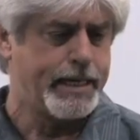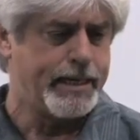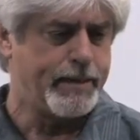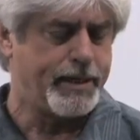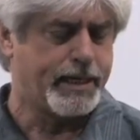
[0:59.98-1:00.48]

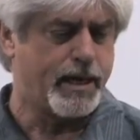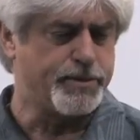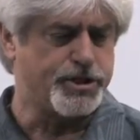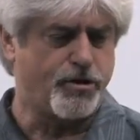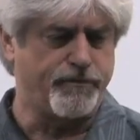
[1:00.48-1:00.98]
he
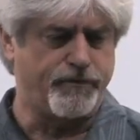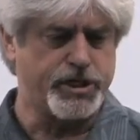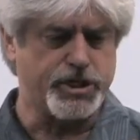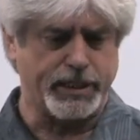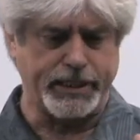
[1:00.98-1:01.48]
becomes so
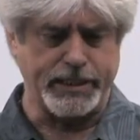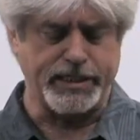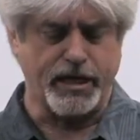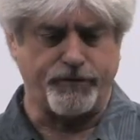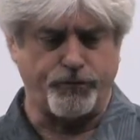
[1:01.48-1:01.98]
vigilantly
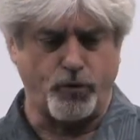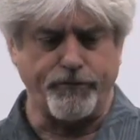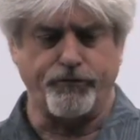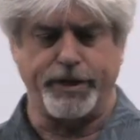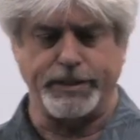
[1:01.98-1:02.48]

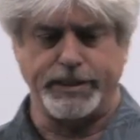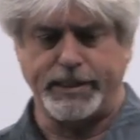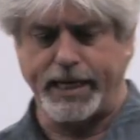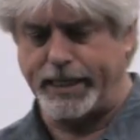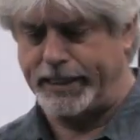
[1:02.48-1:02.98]
self-referenced
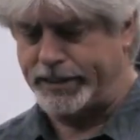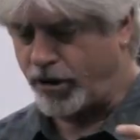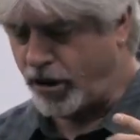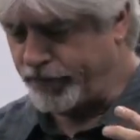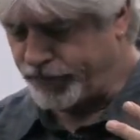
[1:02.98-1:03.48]
that it's
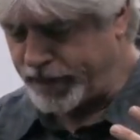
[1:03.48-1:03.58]
hard for